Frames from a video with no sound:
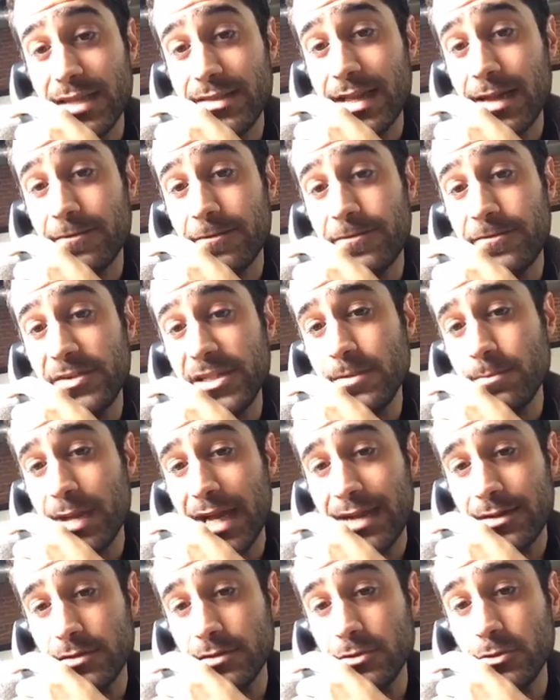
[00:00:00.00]
And that
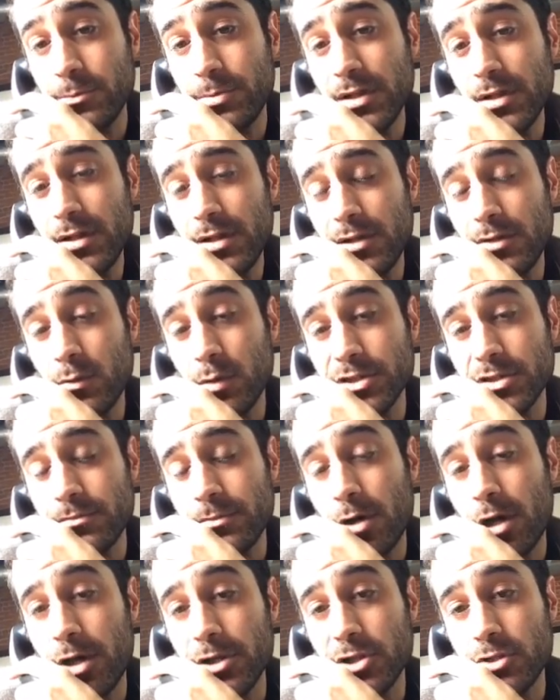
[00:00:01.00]
feedback loop wasn't
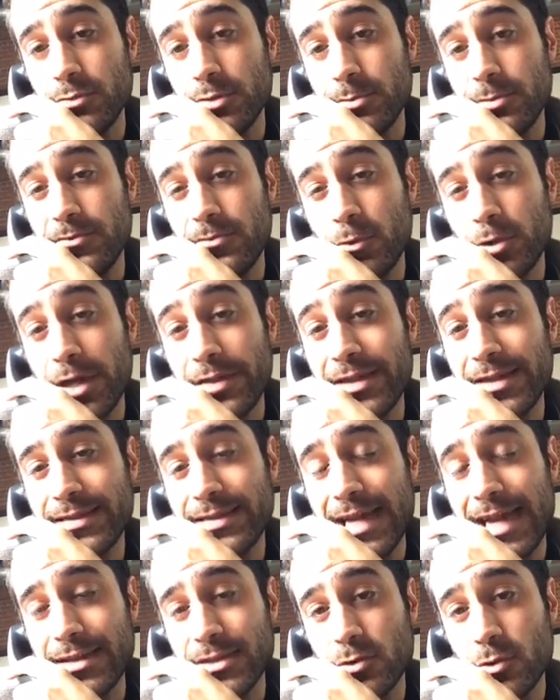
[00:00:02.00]
possible before. And I think
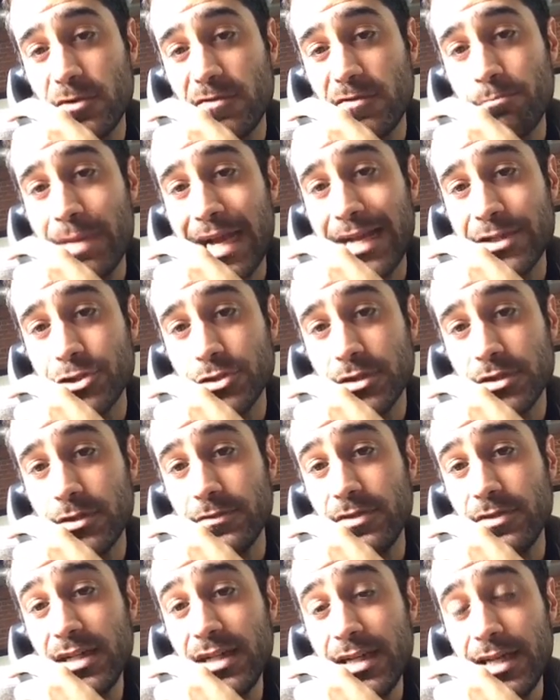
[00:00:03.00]
that sort of magic
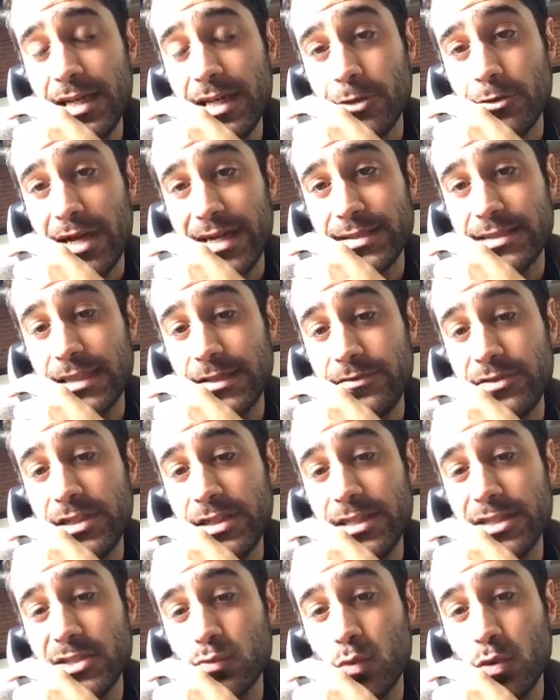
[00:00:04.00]
of
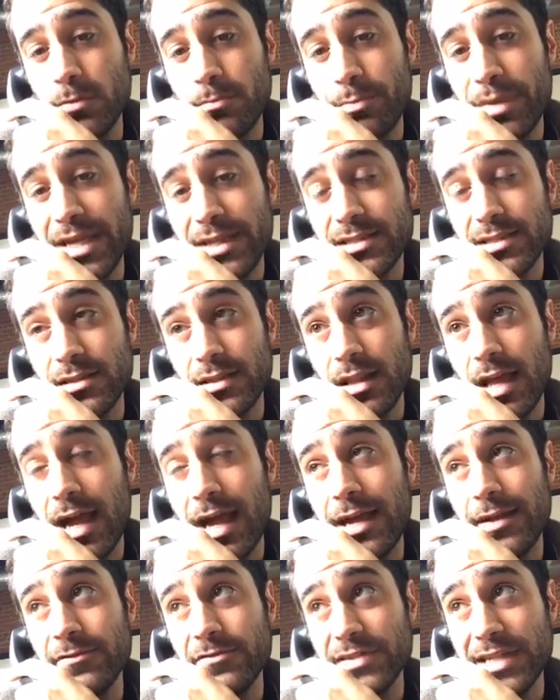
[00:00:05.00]
interactivity is what makes
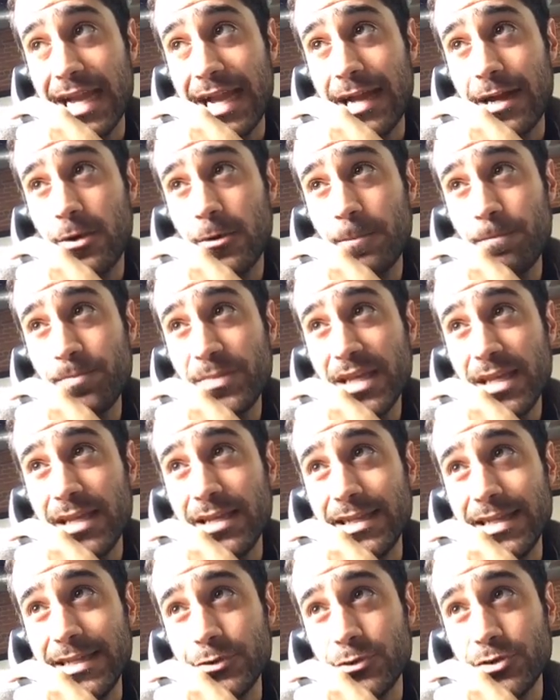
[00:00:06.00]
live now
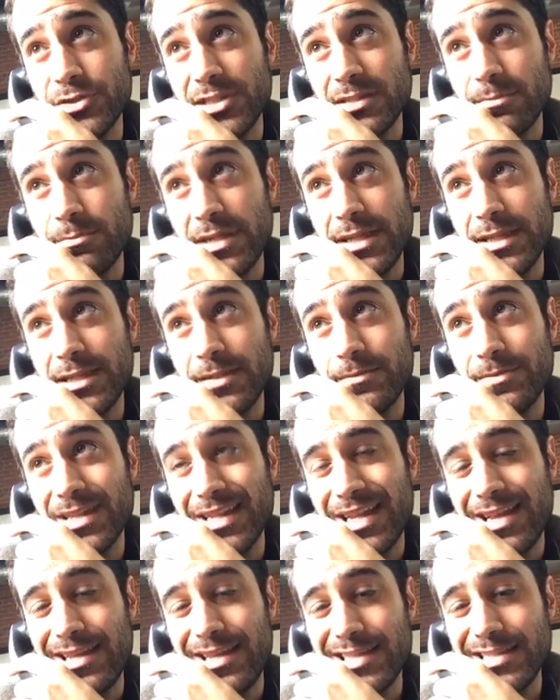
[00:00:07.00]
an interesting medium
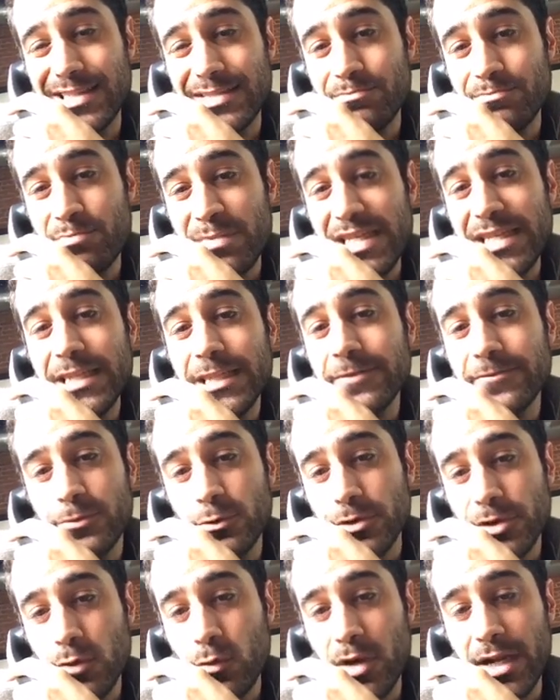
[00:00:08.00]
that is
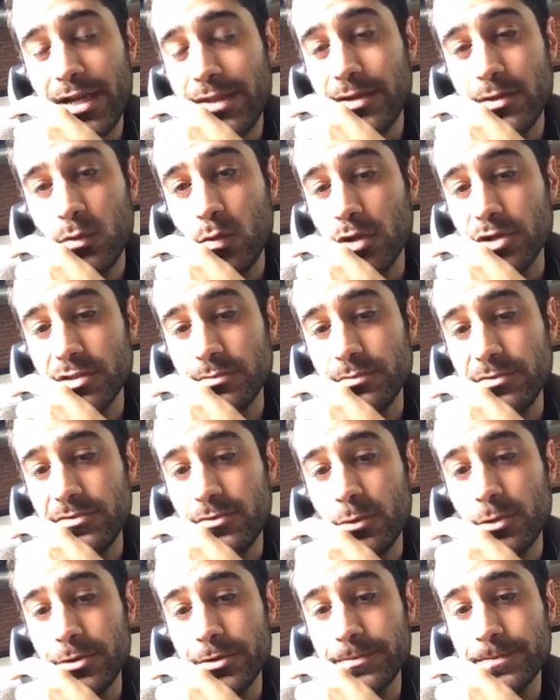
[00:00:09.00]
meaningful in a way that it wasn't
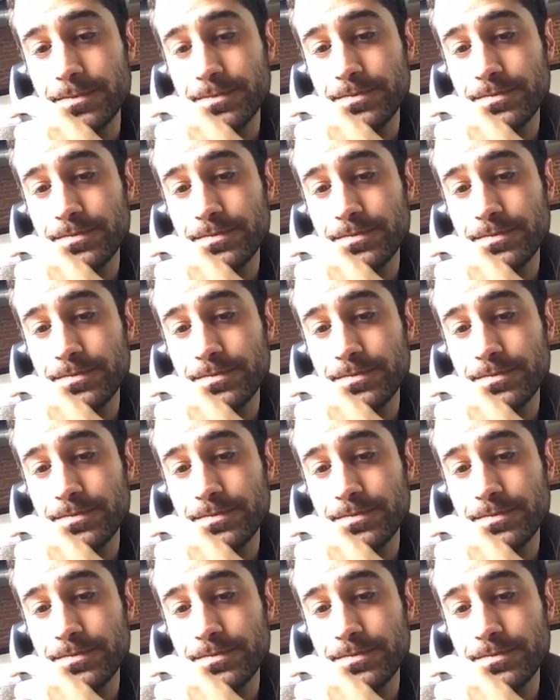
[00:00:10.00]
before.